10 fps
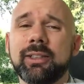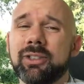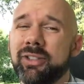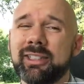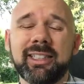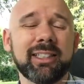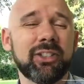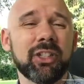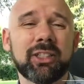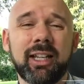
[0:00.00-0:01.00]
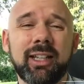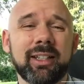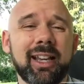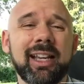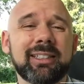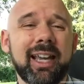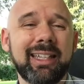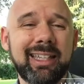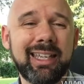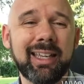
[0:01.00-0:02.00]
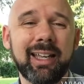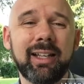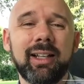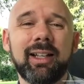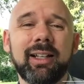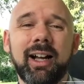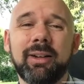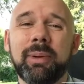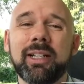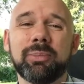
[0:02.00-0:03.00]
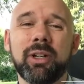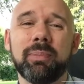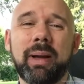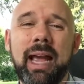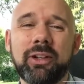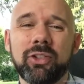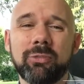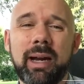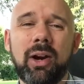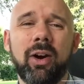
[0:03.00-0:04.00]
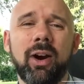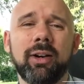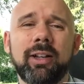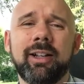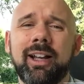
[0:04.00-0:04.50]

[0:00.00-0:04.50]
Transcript: So this isn't just like a nice idea, but it's been a passion of my heart.